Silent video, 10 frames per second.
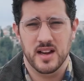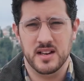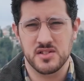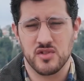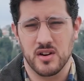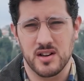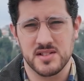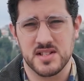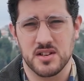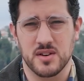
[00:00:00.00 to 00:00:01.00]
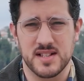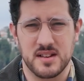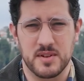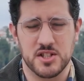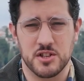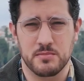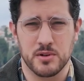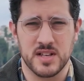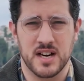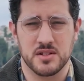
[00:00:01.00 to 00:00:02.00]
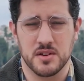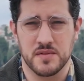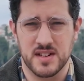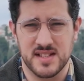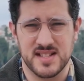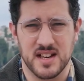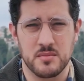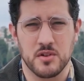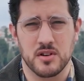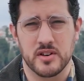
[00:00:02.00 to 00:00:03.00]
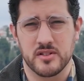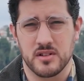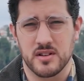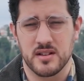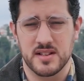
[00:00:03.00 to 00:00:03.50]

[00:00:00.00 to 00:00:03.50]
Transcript: And Israel also, as I mentioned, pulled out of the Netzarim corridor.